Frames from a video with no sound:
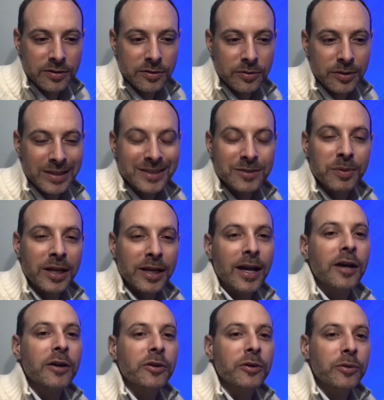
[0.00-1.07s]
explain
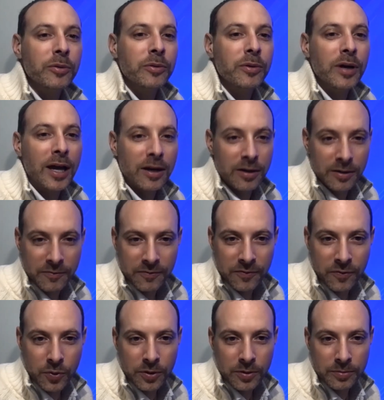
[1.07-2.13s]
how you had an
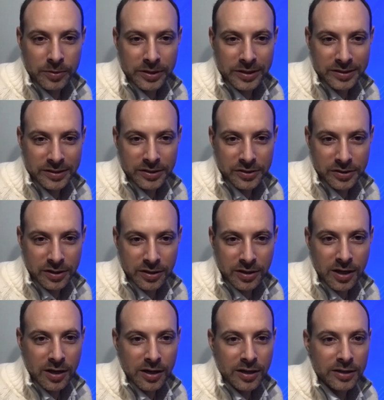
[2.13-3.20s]
informed decision
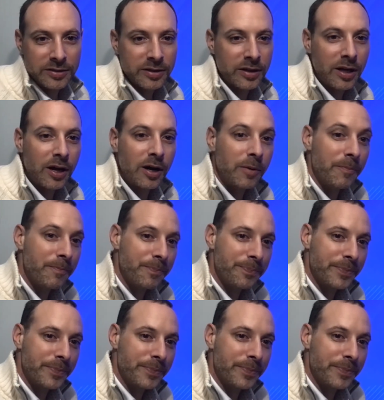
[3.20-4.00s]
is going to help.